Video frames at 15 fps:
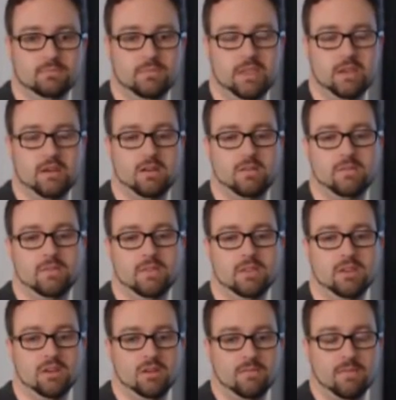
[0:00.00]
there,
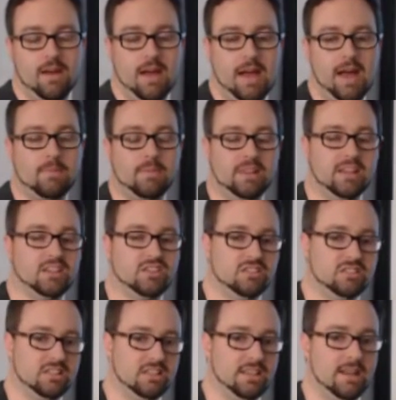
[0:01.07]

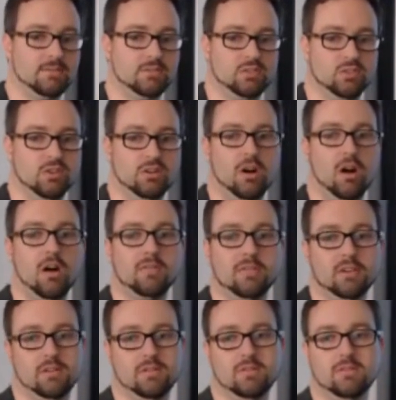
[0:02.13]
applications in the App Store
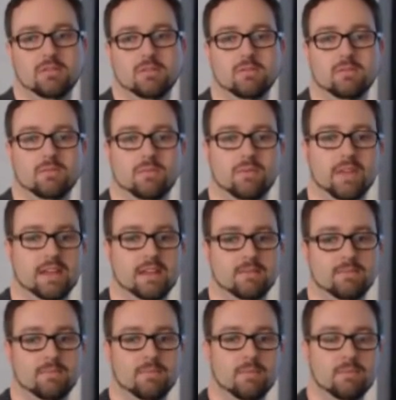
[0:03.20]
often they
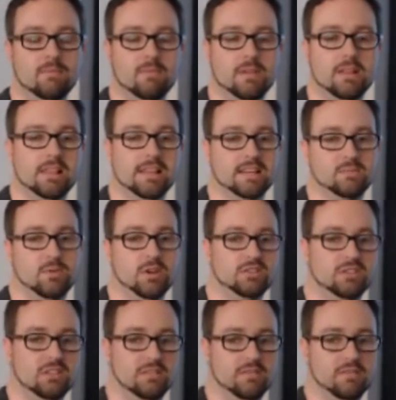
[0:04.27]
collect
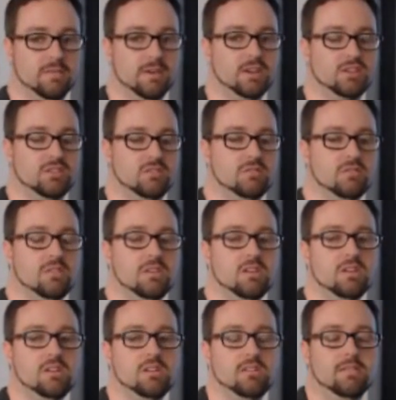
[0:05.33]
personal information
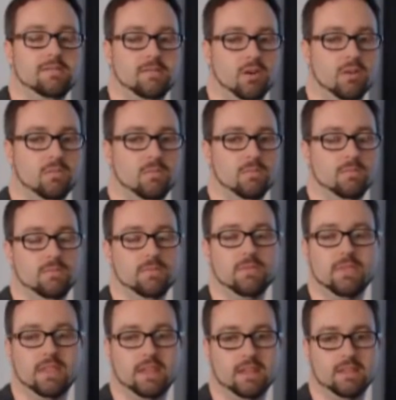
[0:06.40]
from
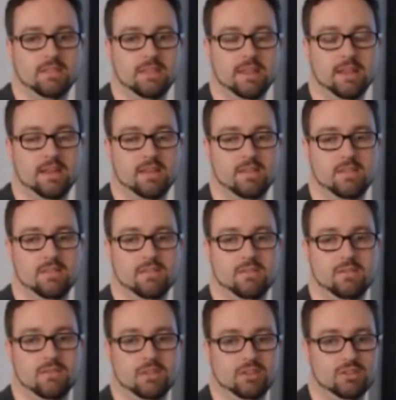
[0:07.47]
the
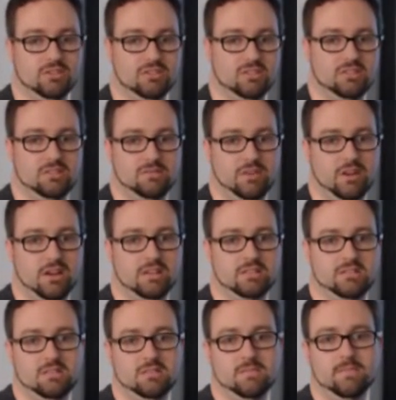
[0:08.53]
user's
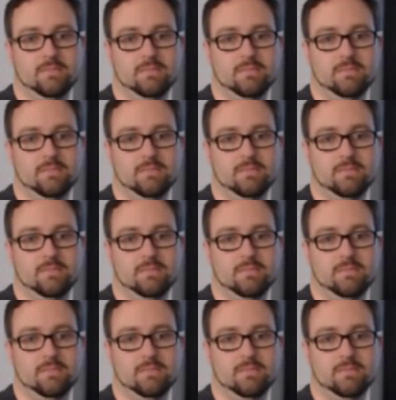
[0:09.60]
device.